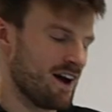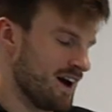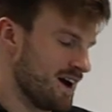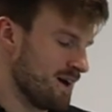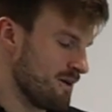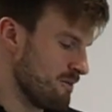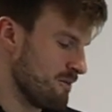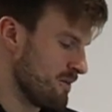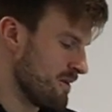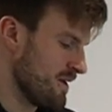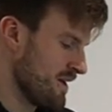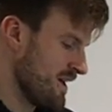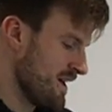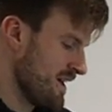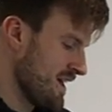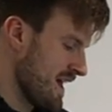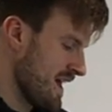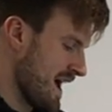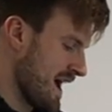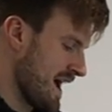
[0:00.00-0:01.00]
Um,
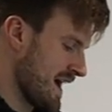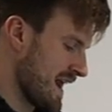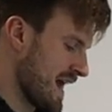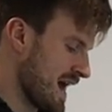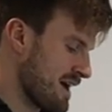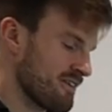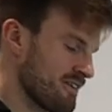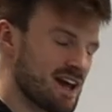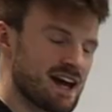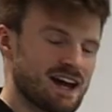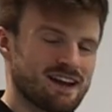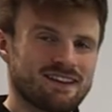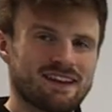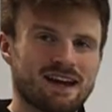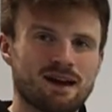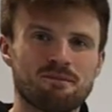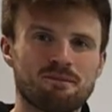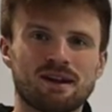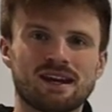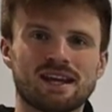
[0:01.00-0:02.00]
and haven't had
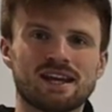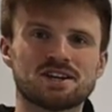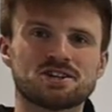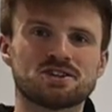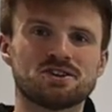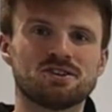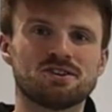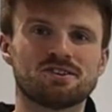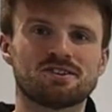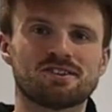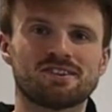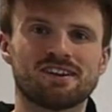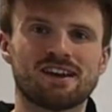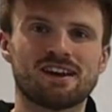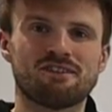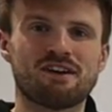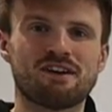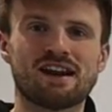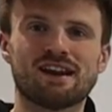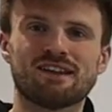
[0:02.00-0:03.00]
that many issues.
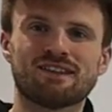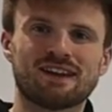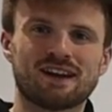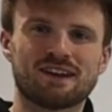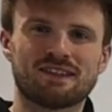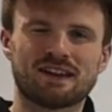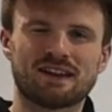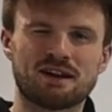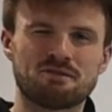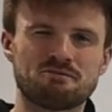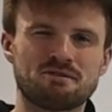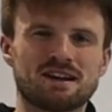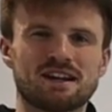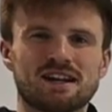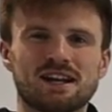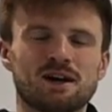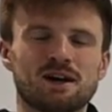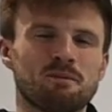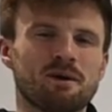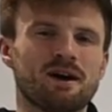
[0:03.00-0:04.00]
If anything, I think they
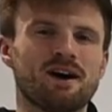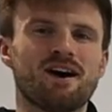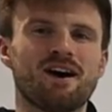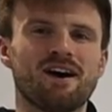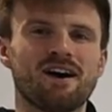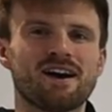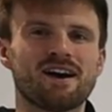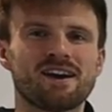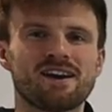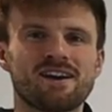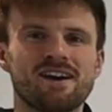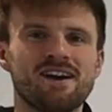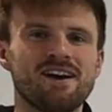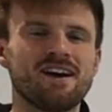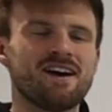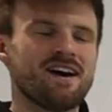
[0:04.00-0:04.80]
read a little bit high,